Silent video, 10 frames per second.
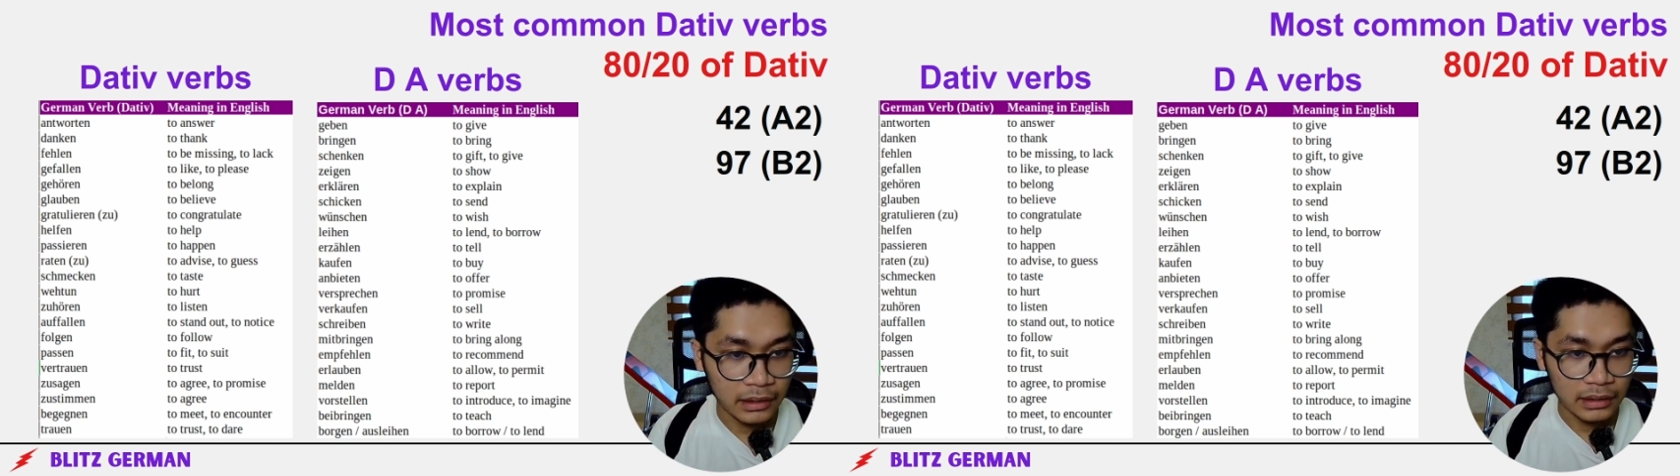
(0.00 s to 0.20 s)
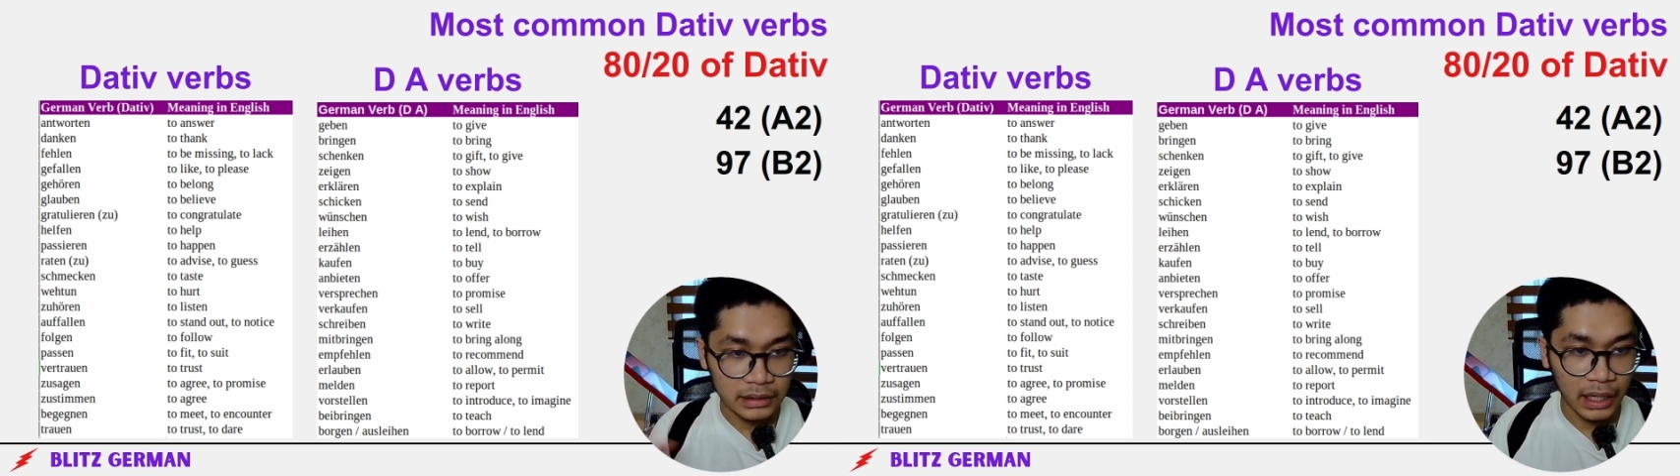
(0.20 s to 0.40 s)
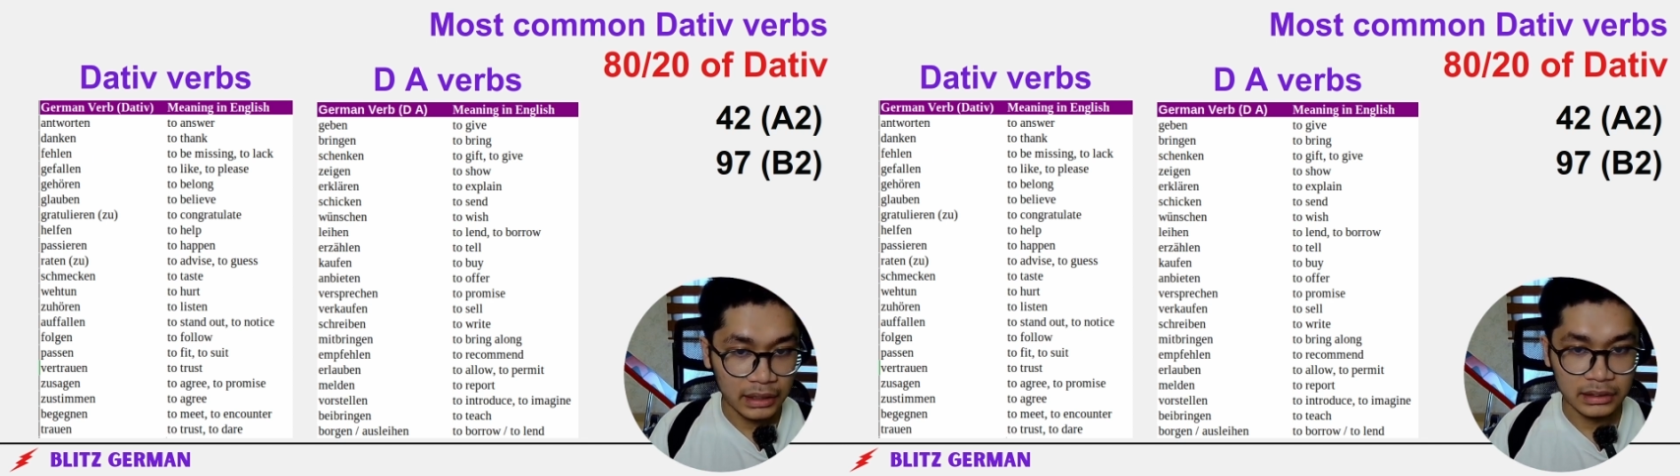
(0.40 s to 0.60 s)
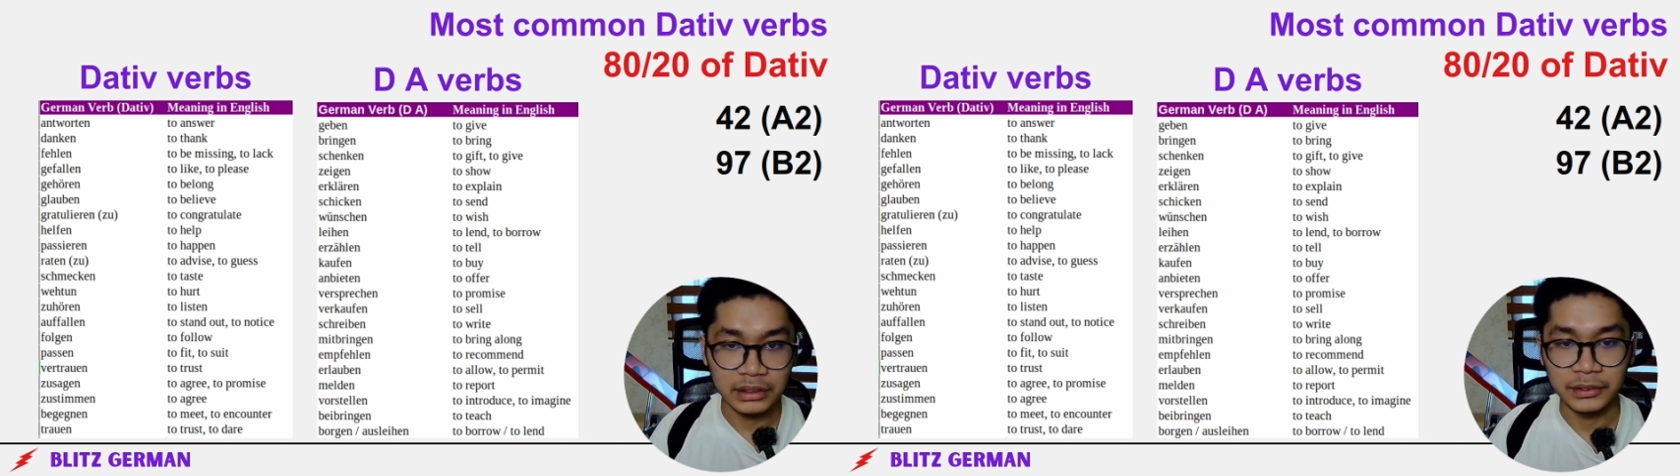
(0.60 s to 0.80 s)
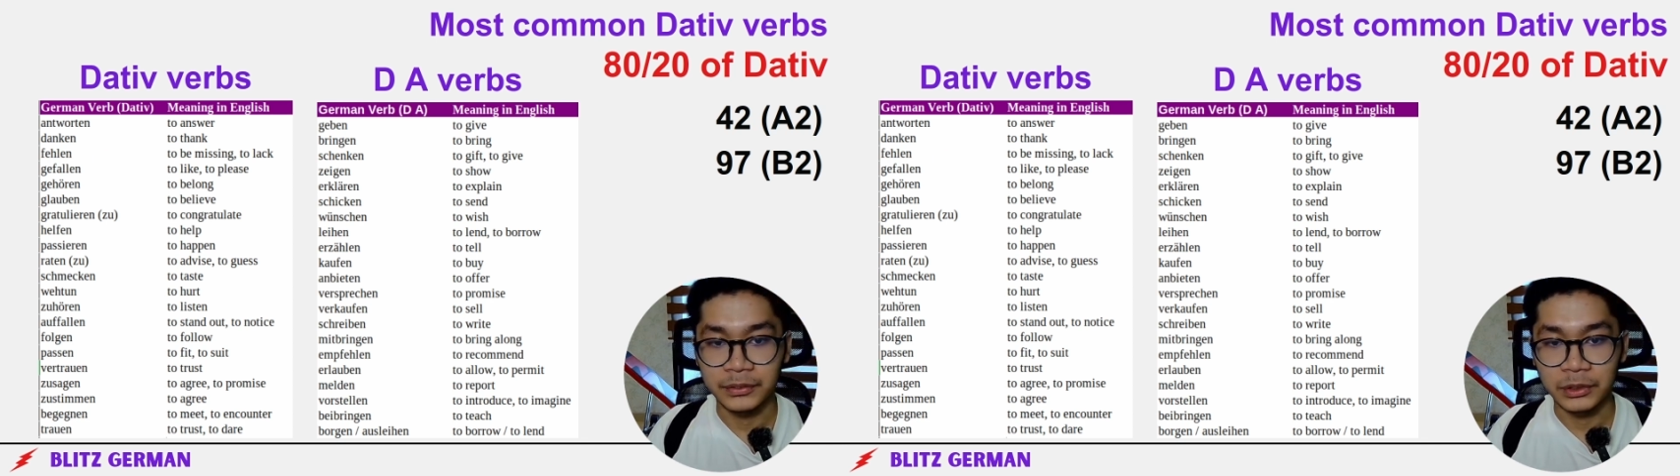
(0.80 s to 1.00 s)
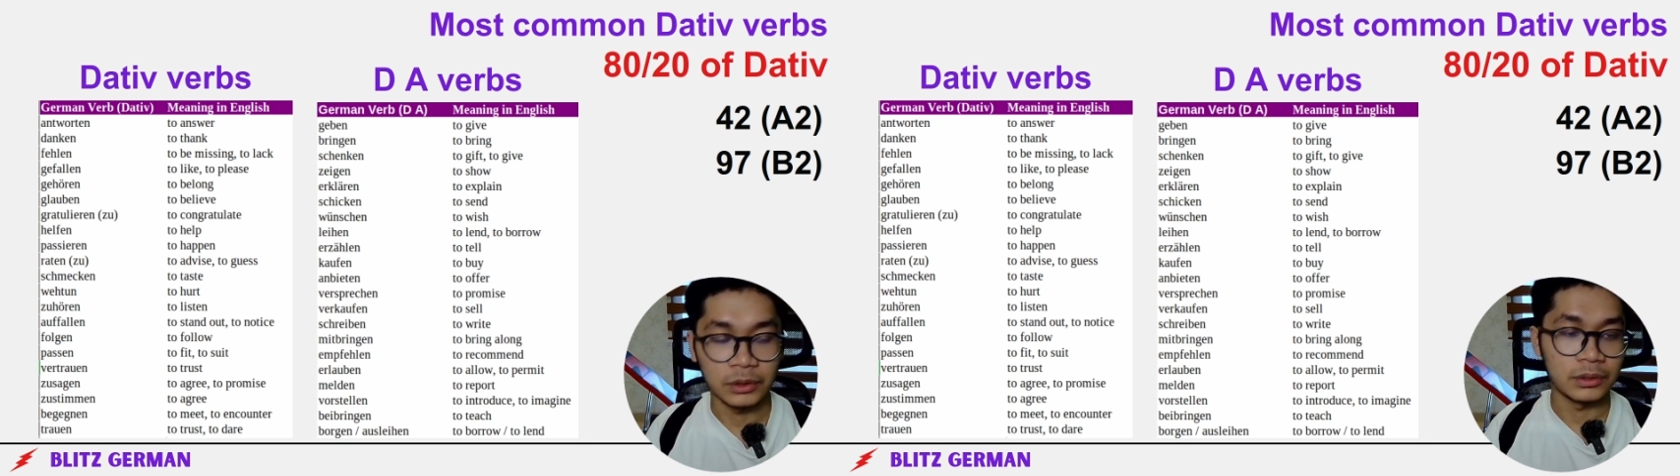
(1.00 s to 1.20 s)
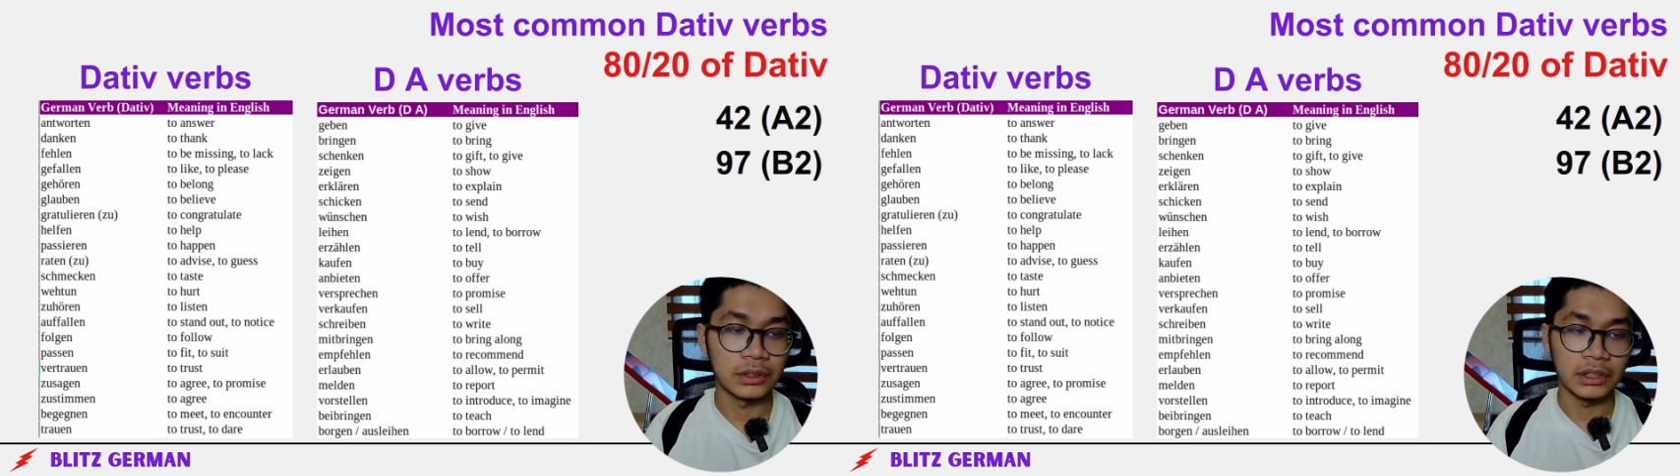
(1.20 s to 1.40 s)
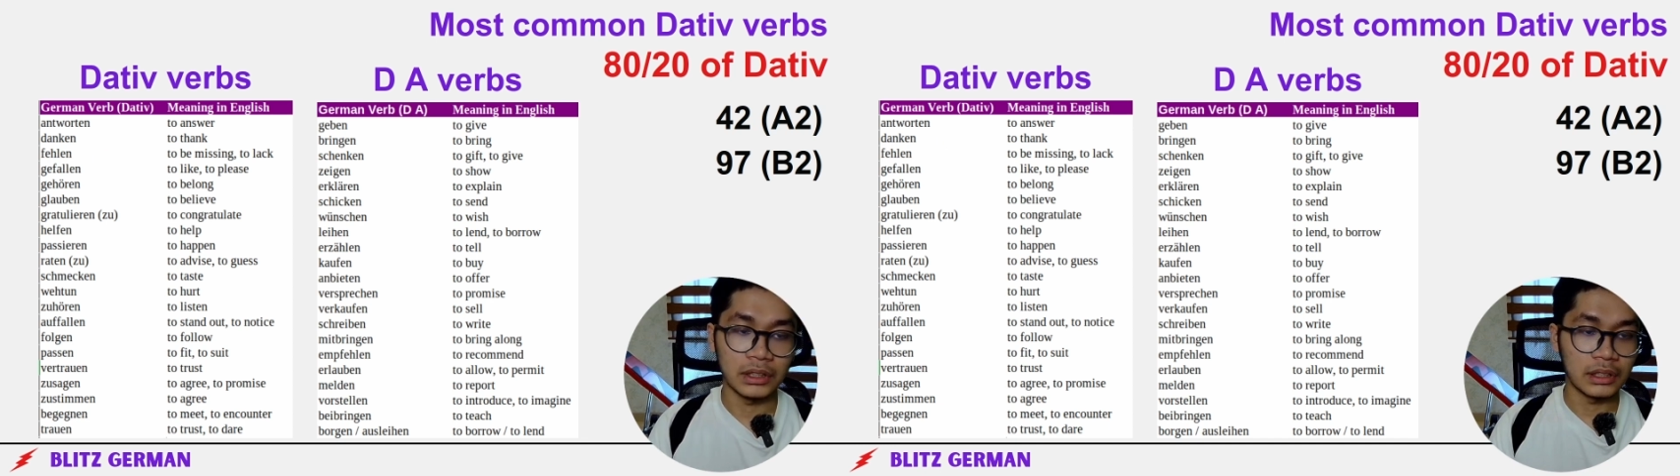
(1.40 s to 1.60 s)
Dativ. No,
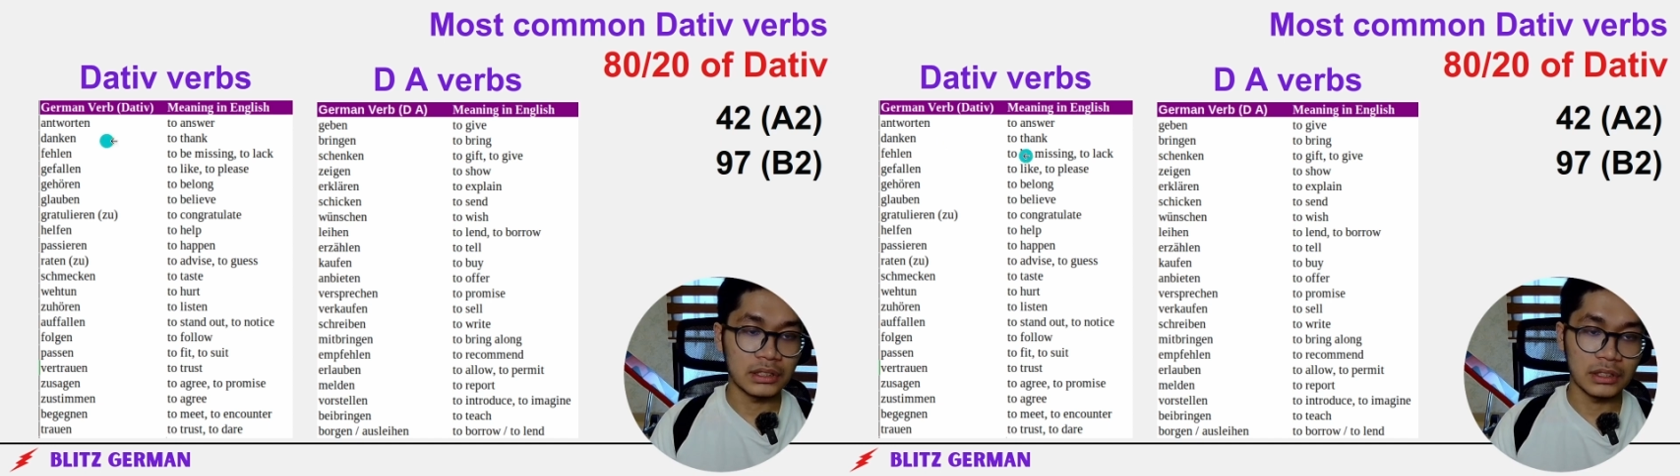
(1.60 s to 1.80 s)
it's